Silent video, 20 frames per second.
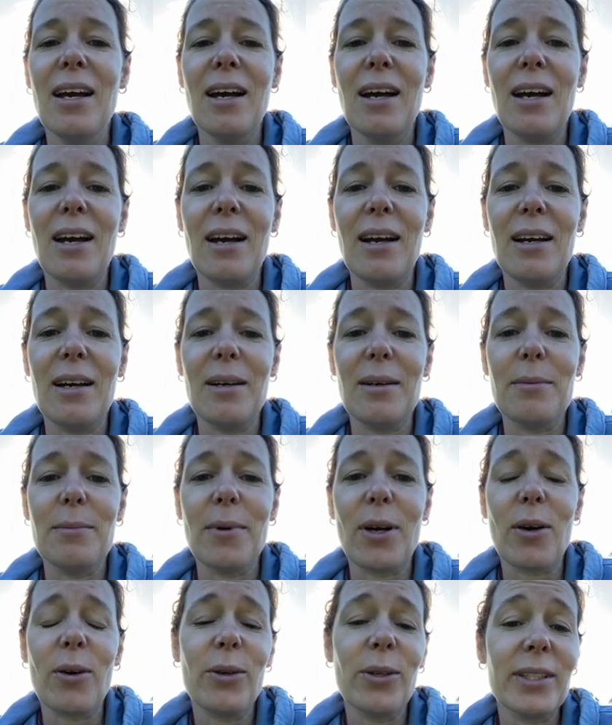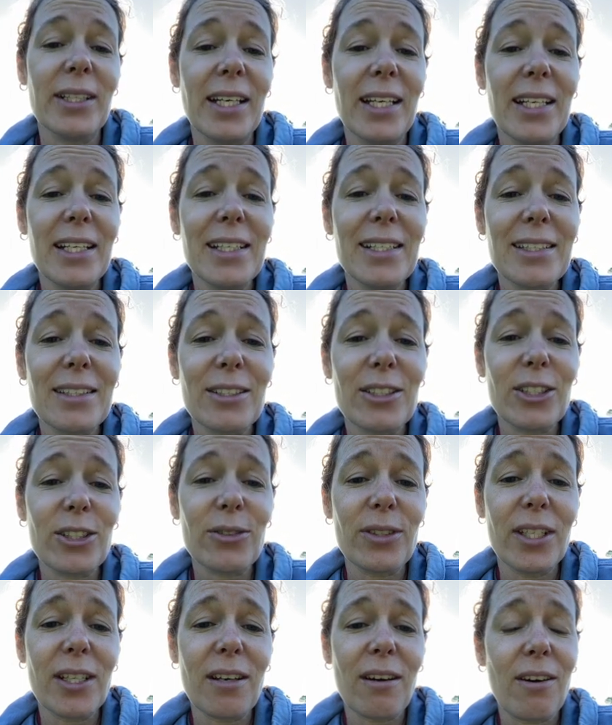Our old ladies are
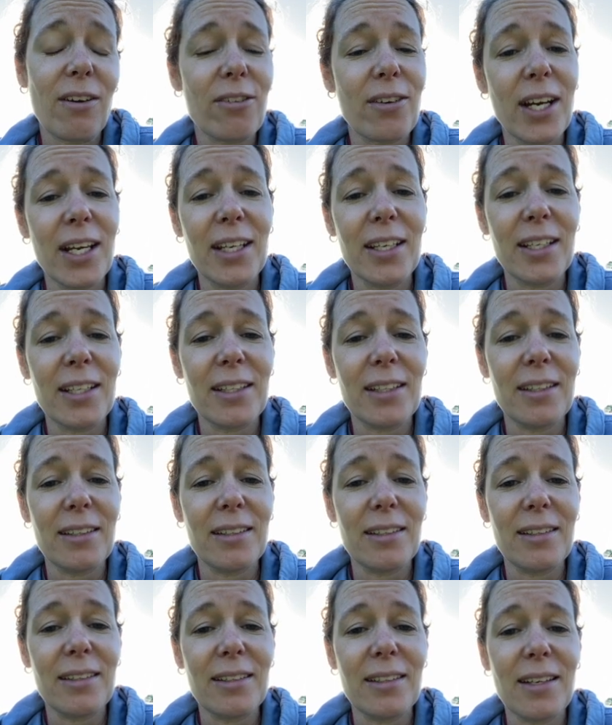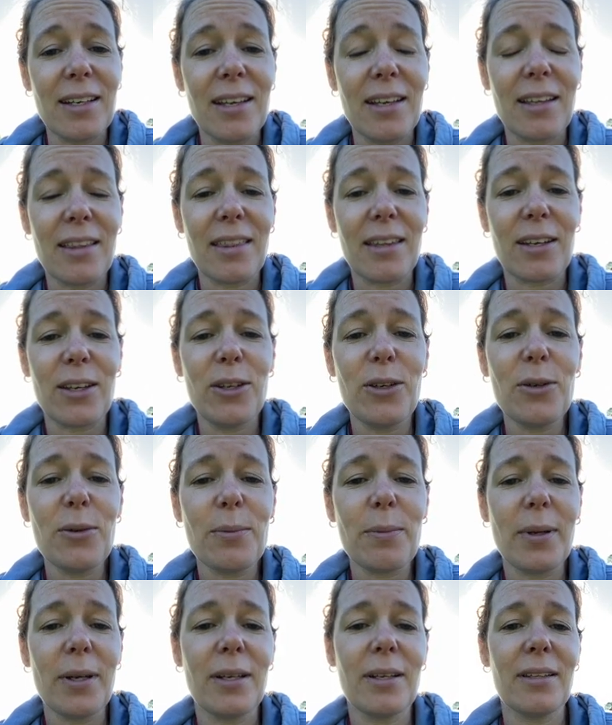doing all right in the coop.
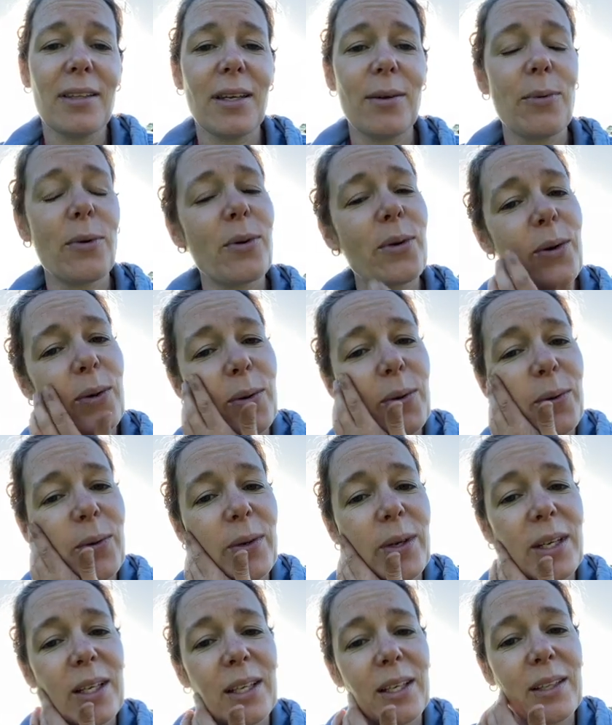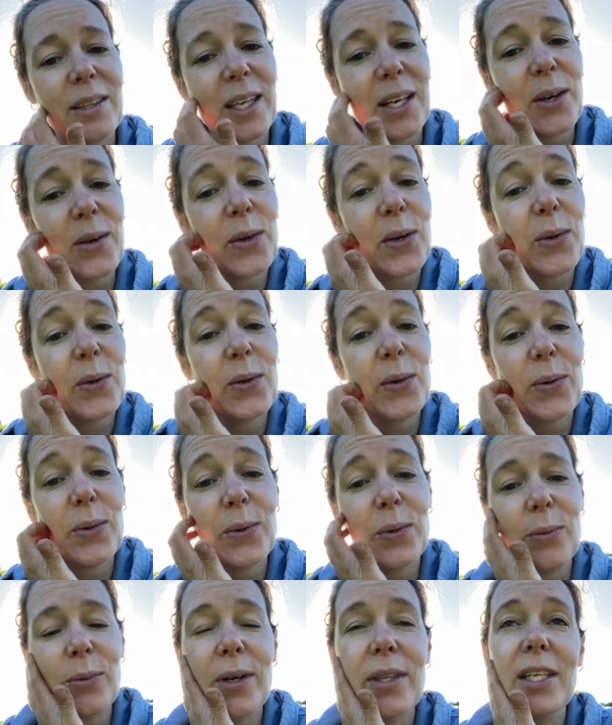They don't go,
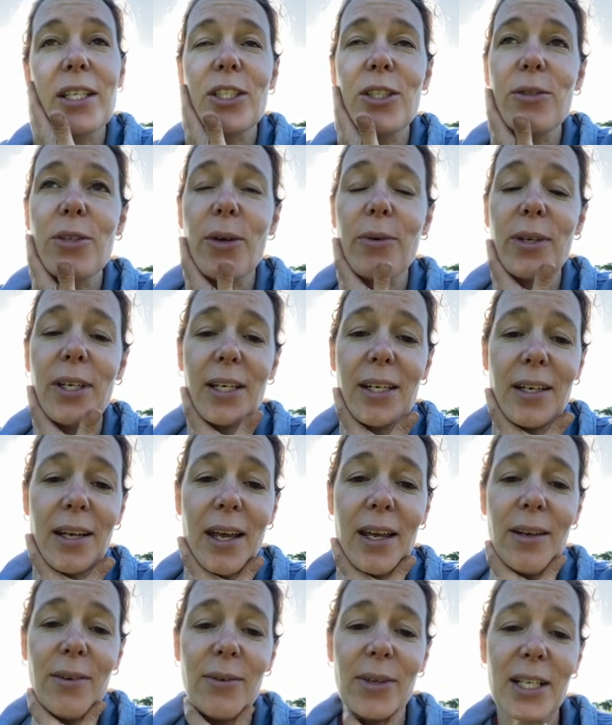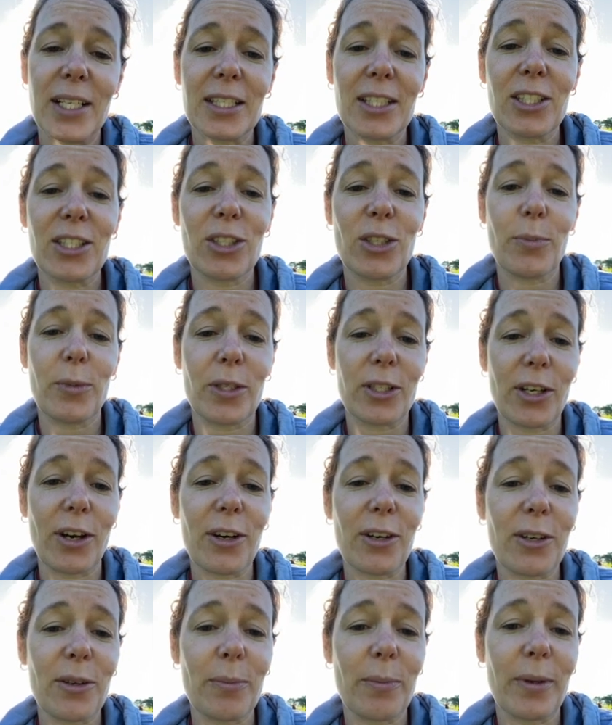well, they do go in at night when it's super
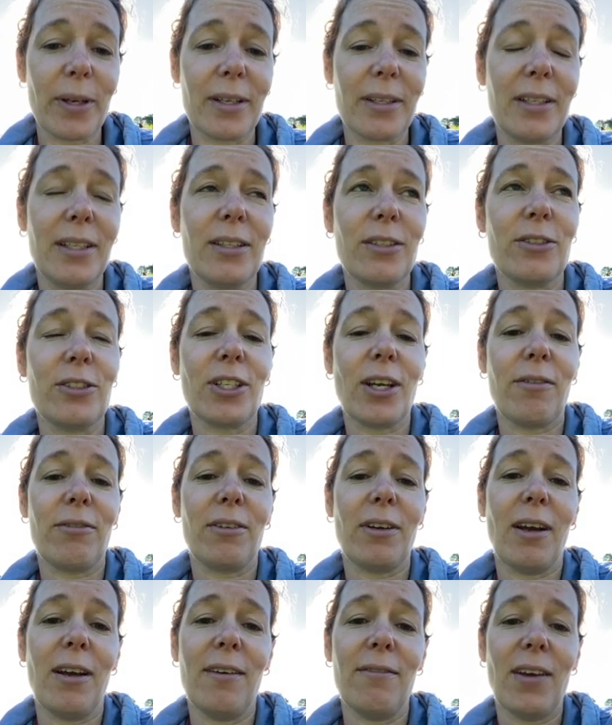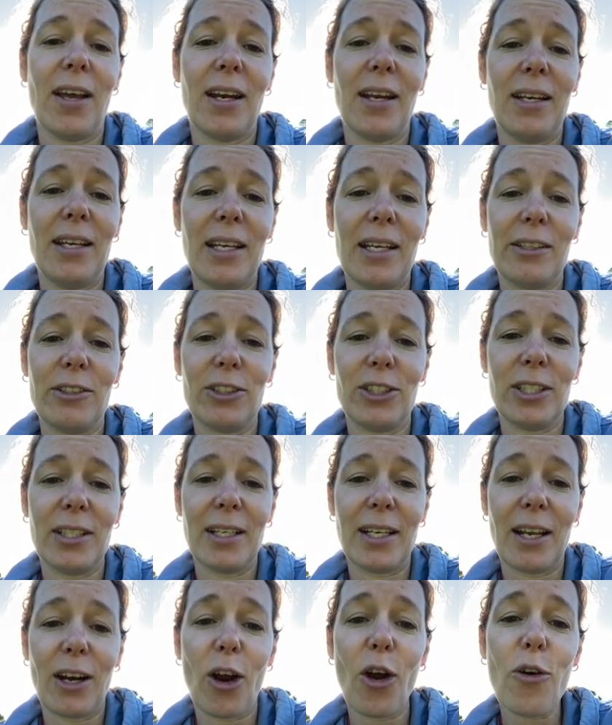dark, but neither Jeff and I have had any energy to
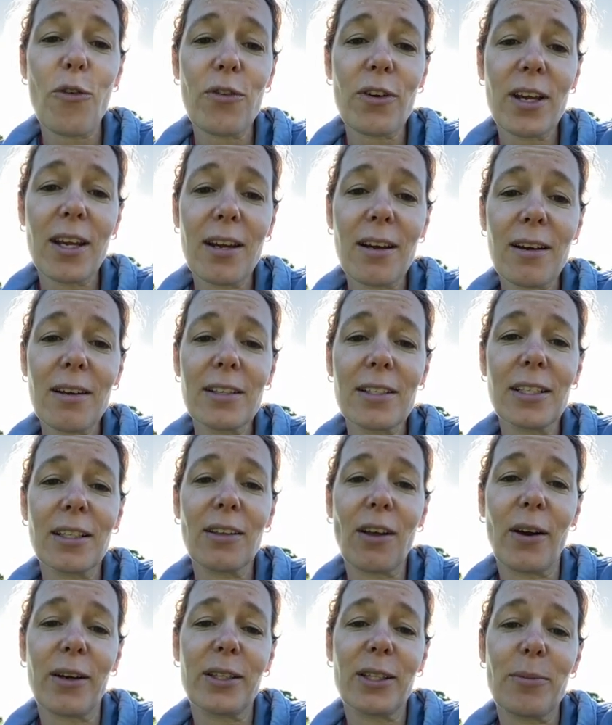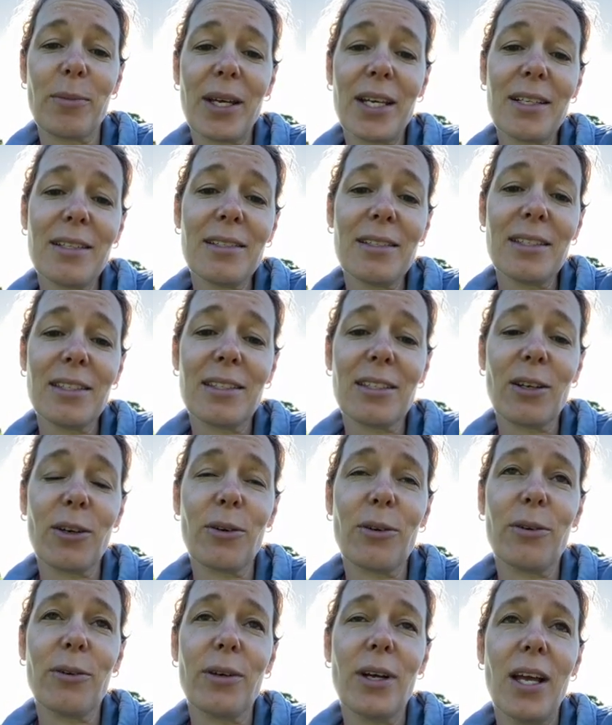get over here to lock them in.
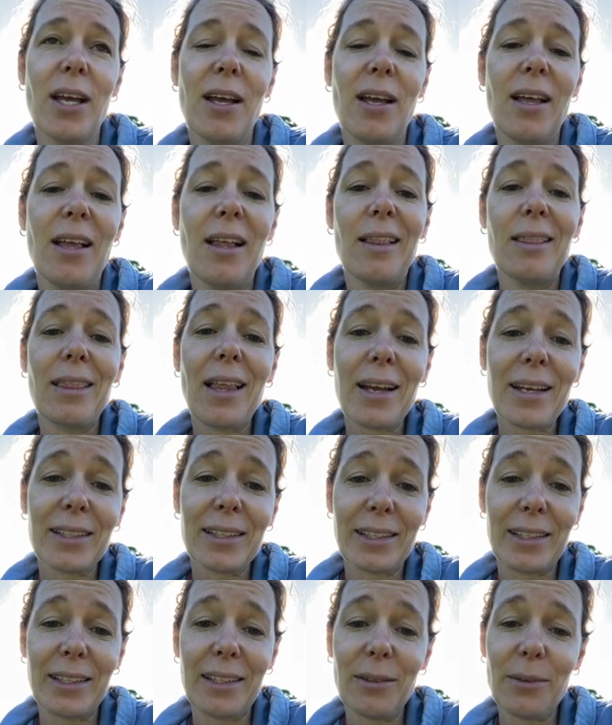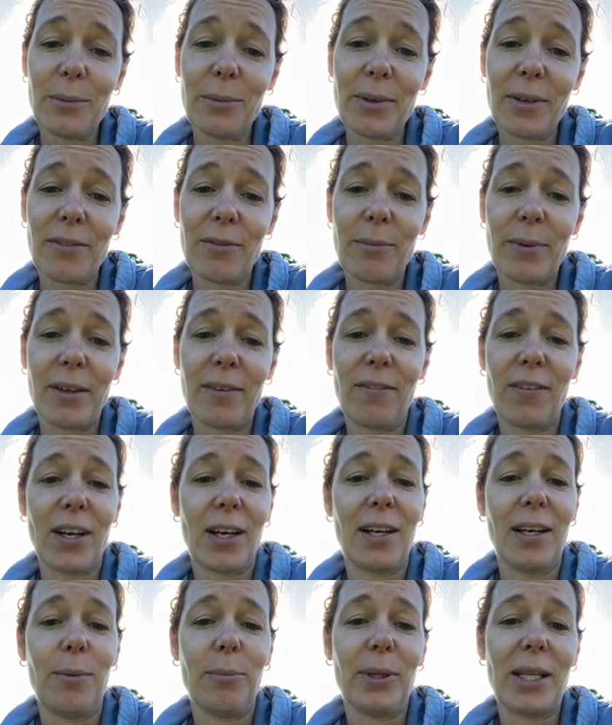So luckily, we've been
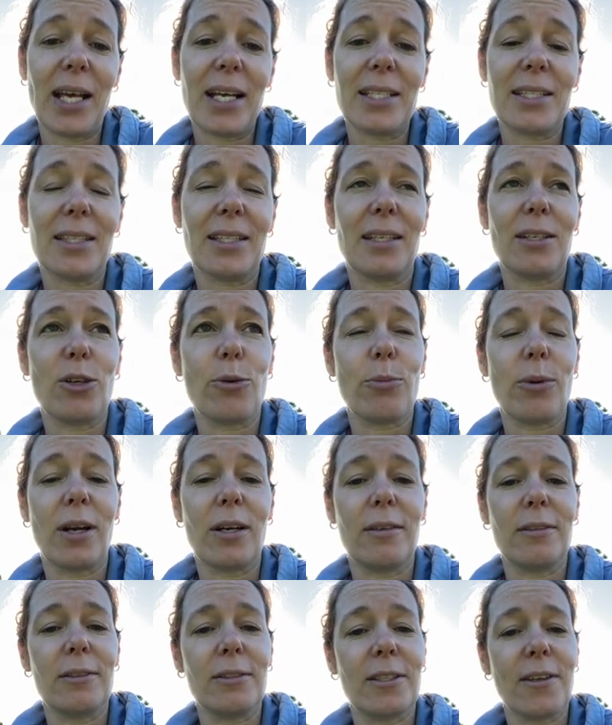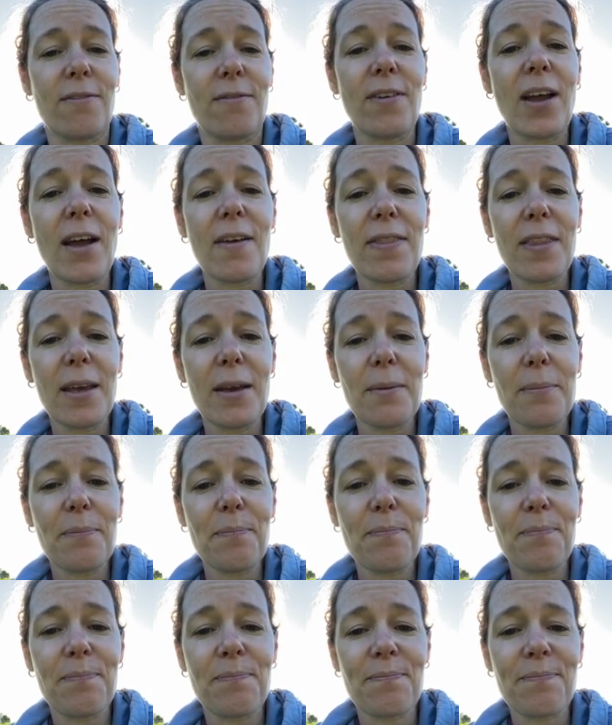very blessed that no predators have found them,